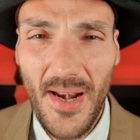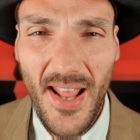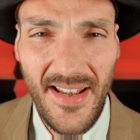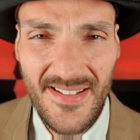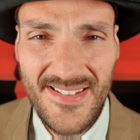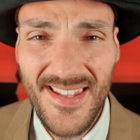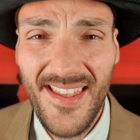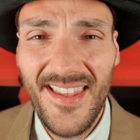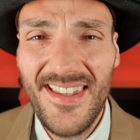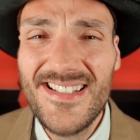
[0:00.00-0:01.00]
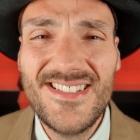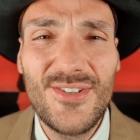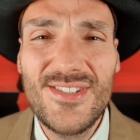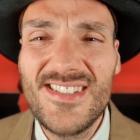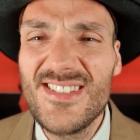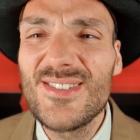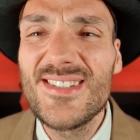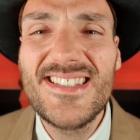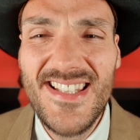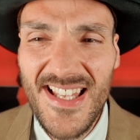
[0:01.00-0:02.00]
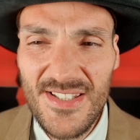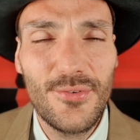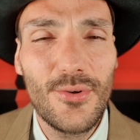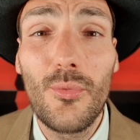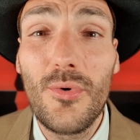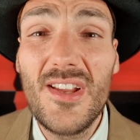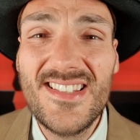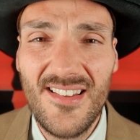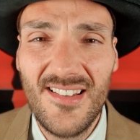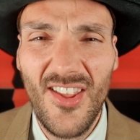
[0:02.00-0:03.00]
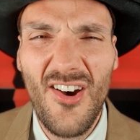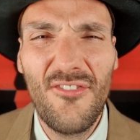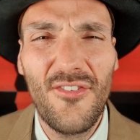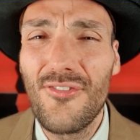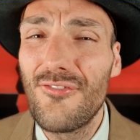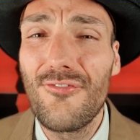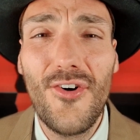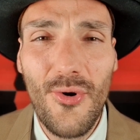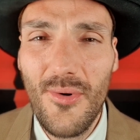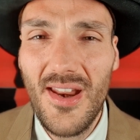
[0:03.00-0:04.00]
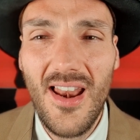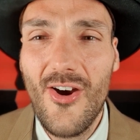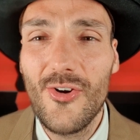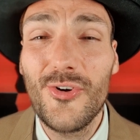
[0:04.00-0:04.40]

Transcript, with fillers: planet is the successful result of a very long